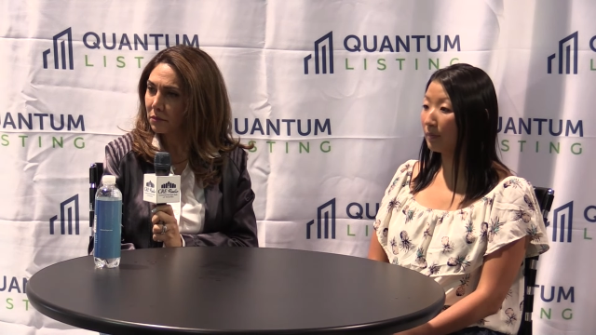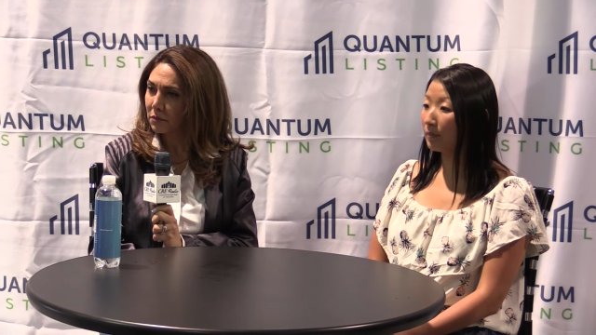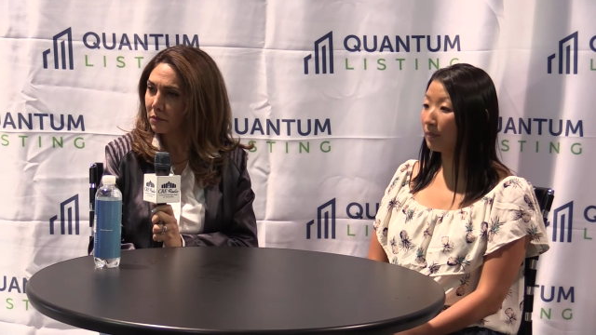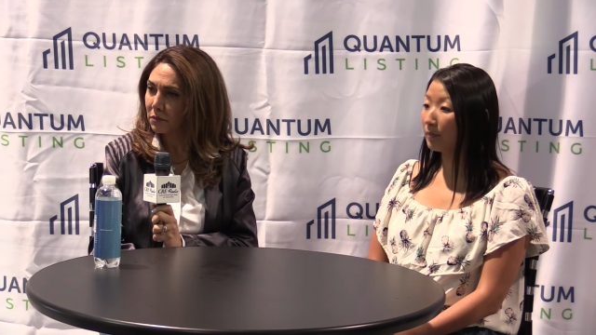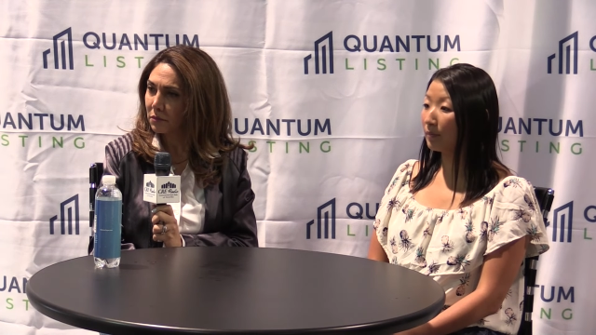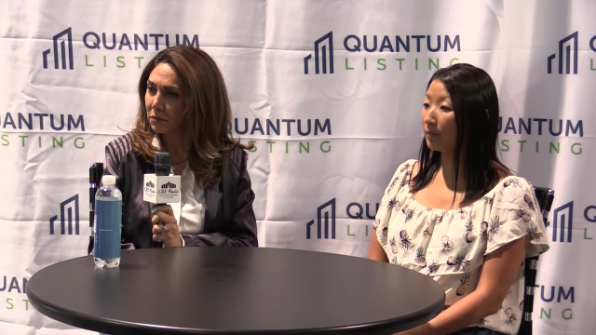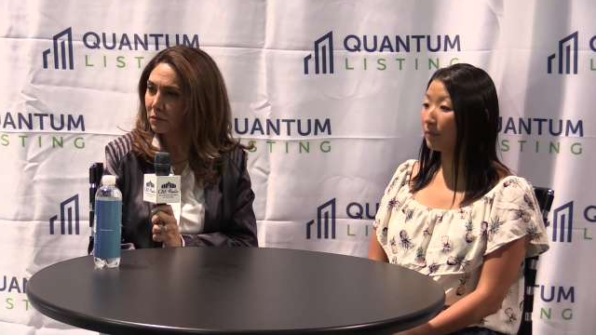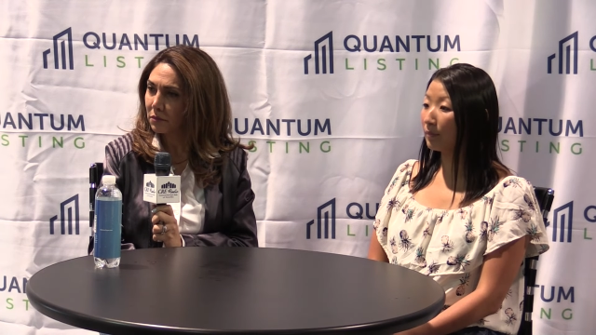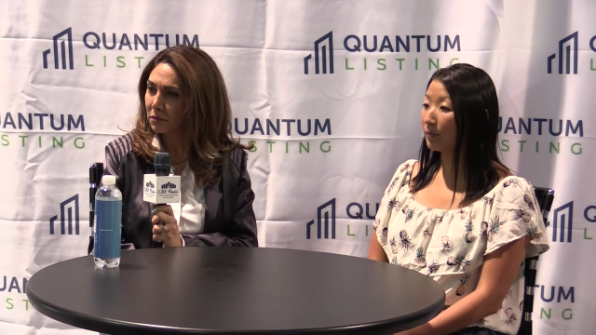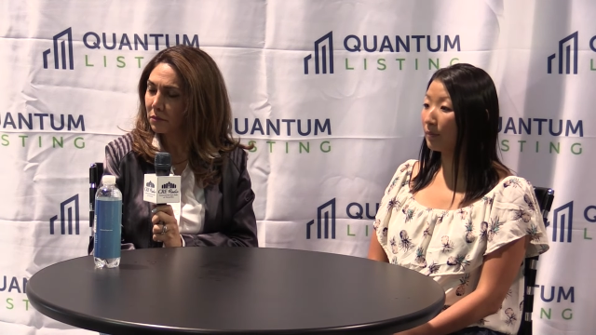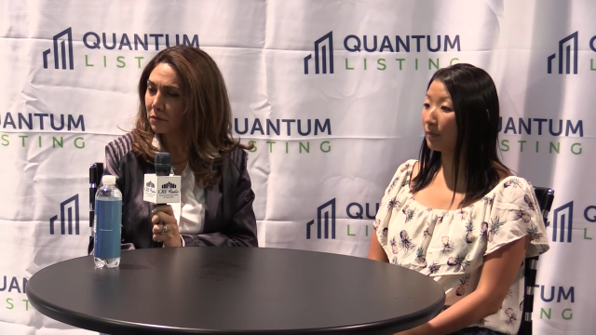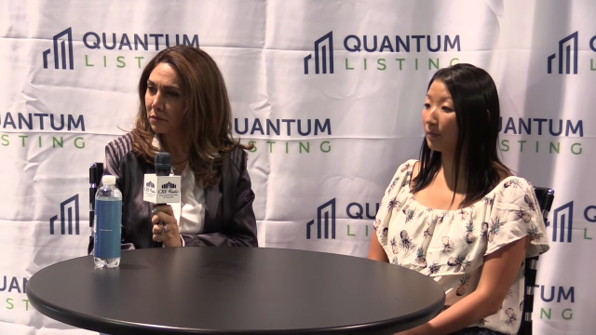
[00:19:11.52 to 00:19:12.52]

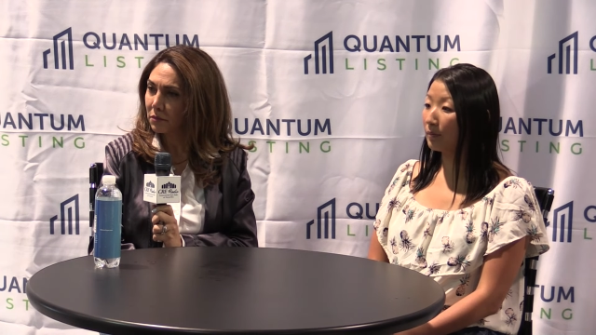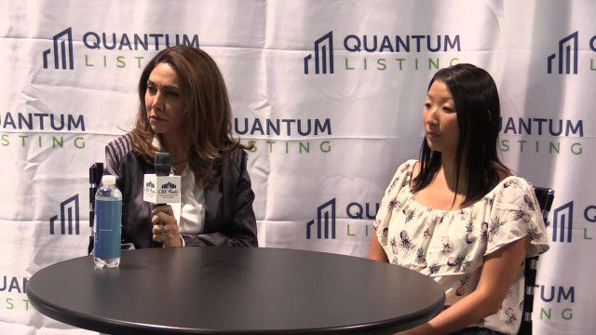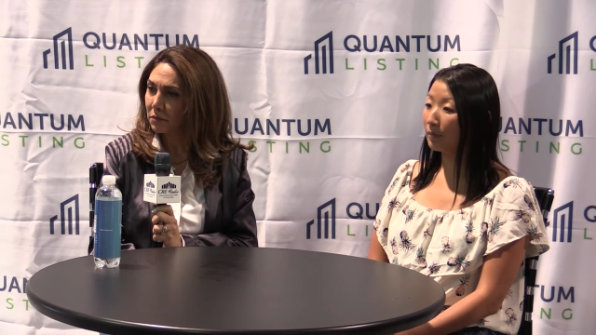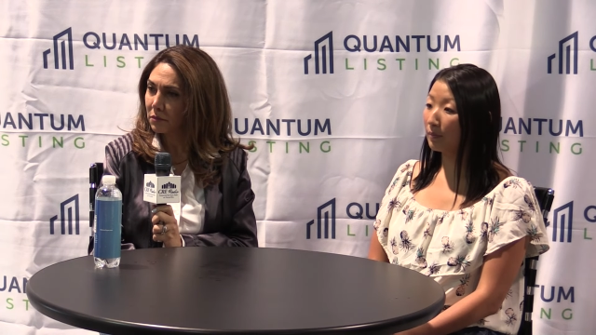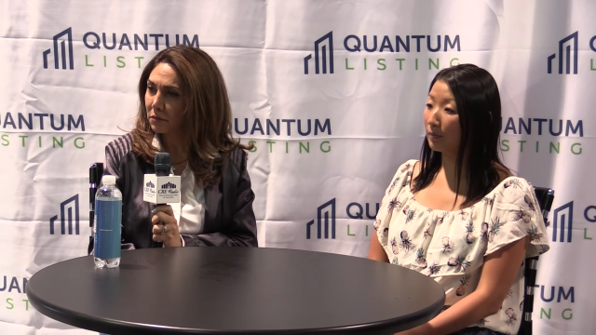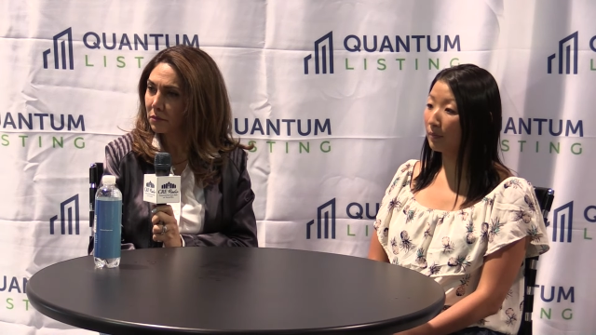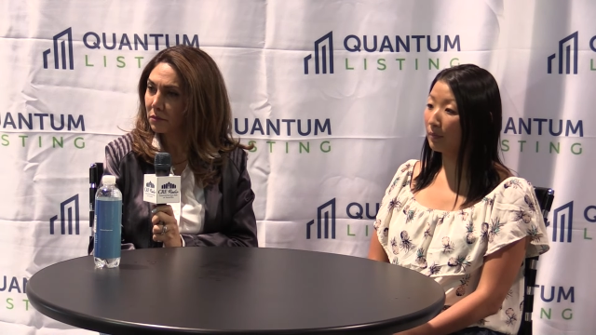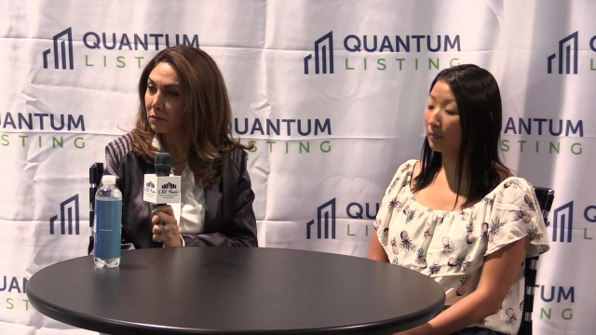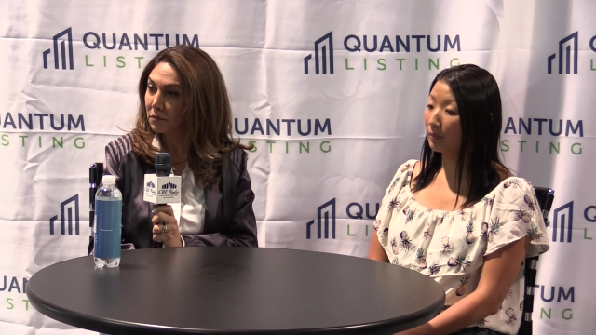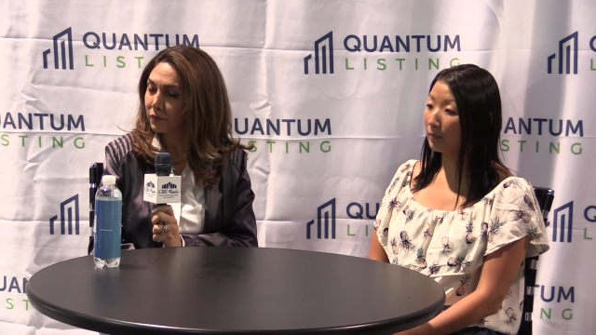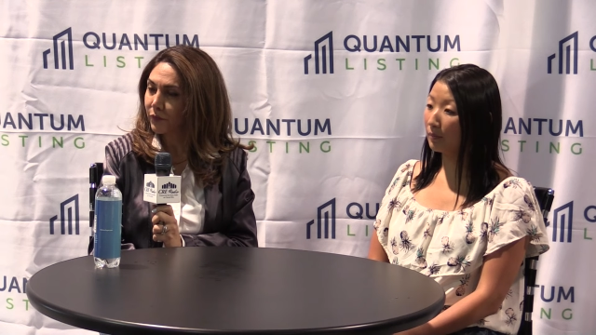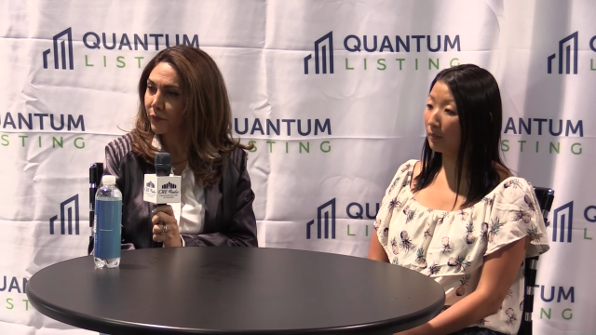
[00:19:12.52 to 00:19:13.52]

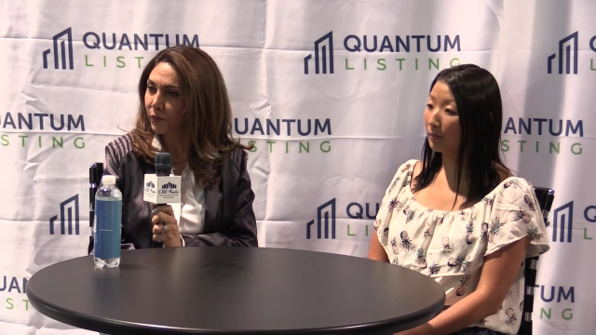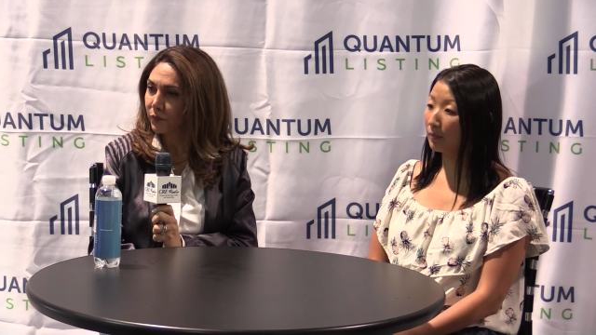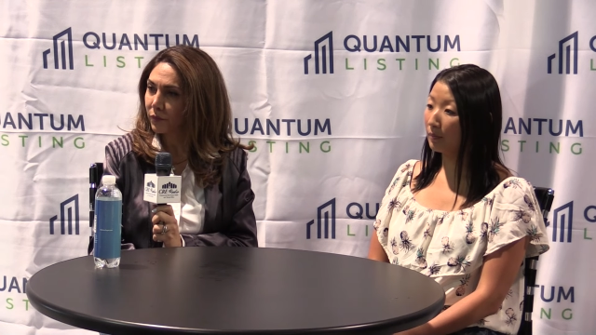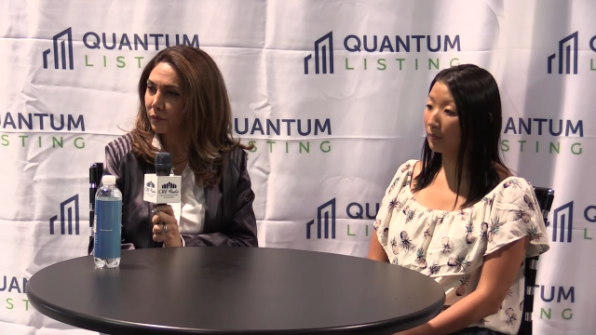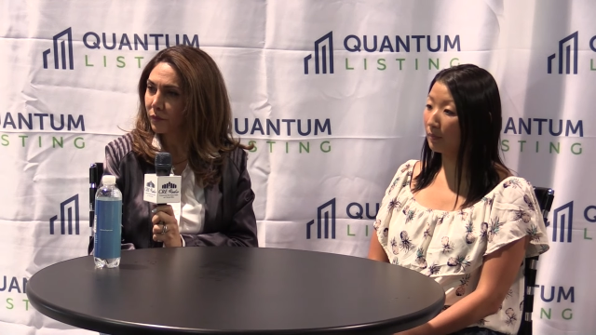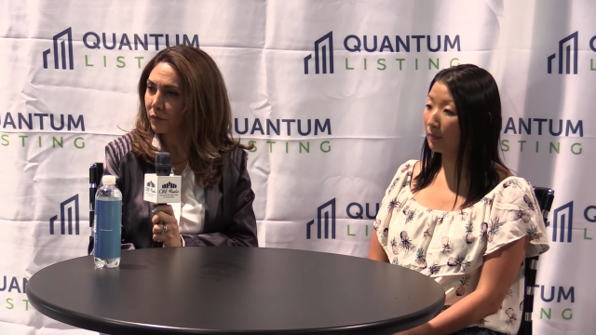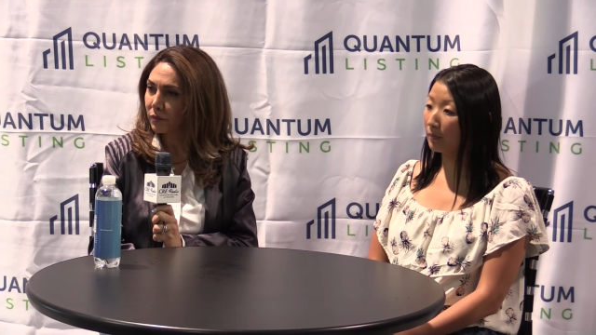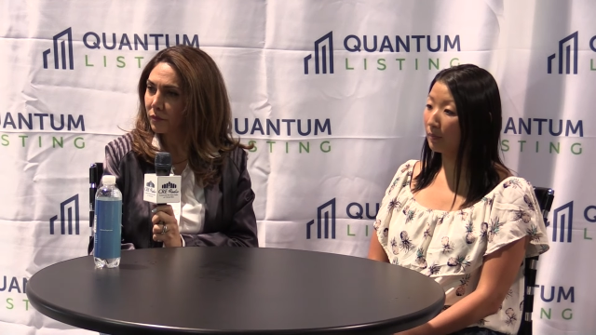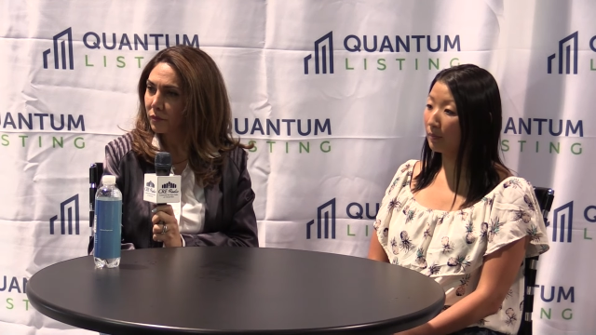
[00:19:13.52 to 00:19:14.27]
(silence)